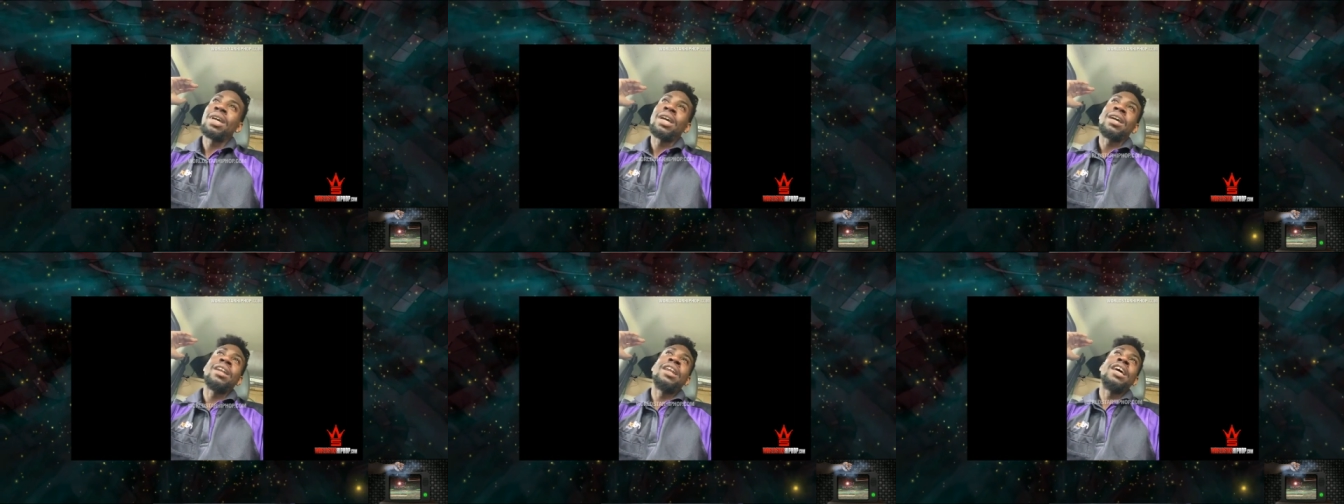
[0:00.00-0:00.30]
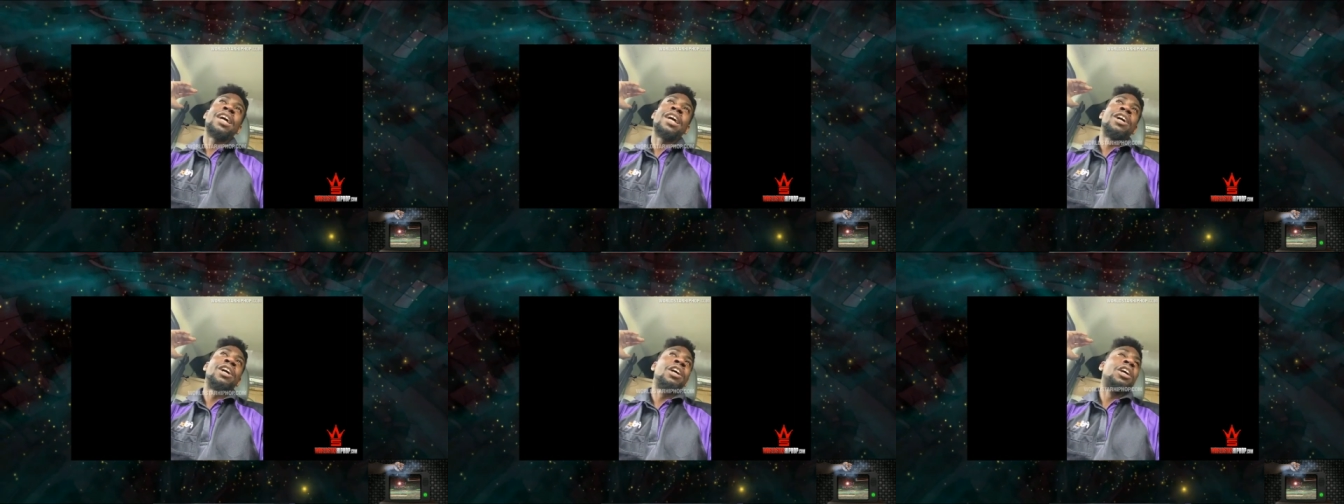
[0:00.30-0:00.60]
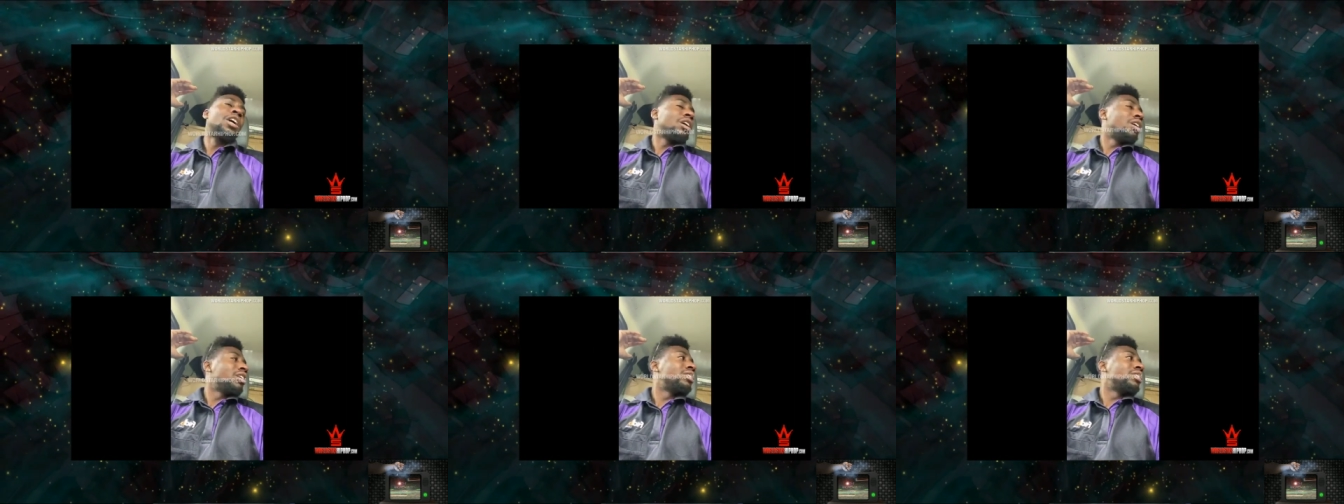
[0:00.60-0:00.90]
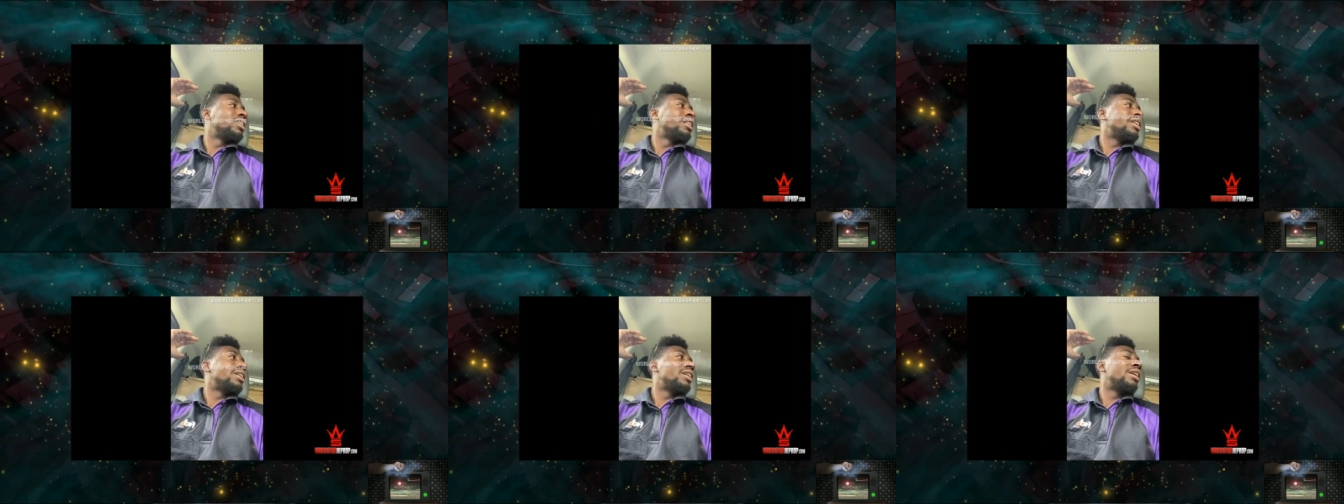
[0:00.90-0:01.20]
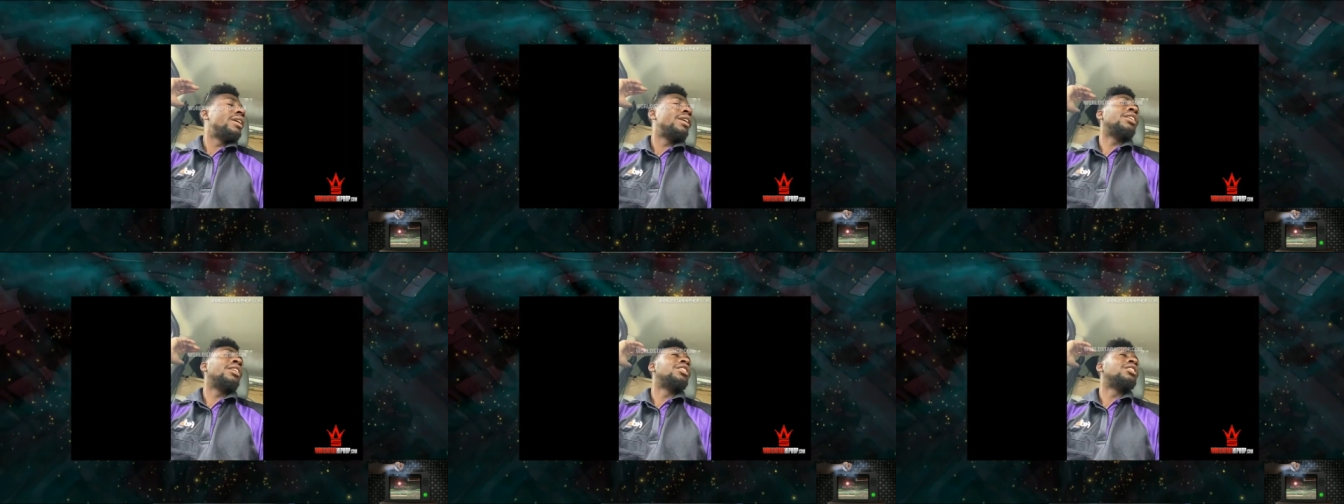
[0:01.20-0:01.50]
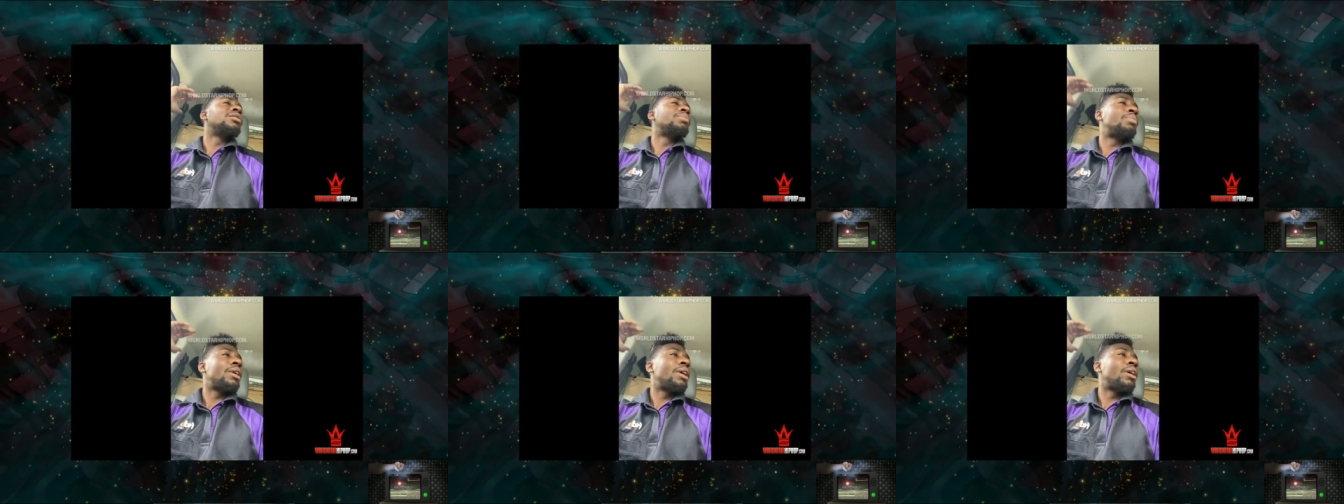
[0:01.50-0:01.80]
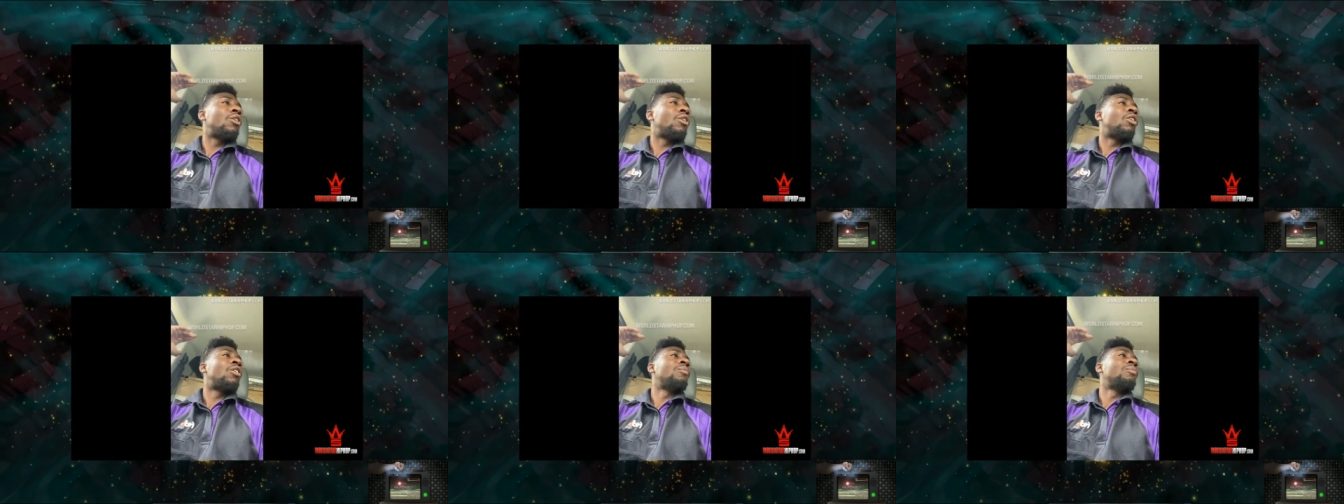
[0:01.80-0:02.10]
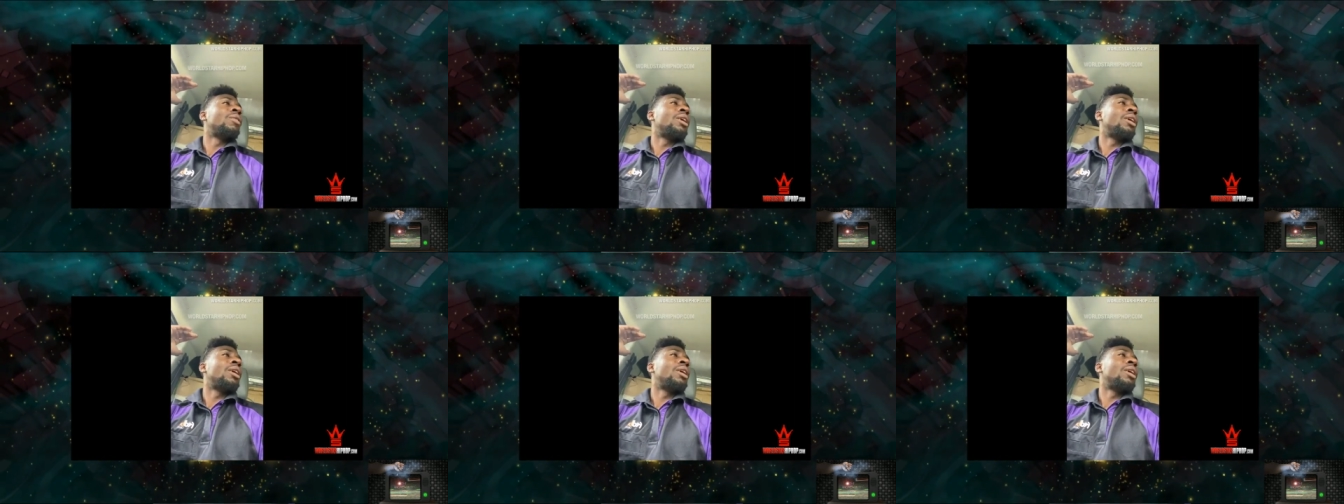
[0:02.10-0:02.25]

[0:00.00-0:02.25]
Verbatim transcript: me a nigger and spit on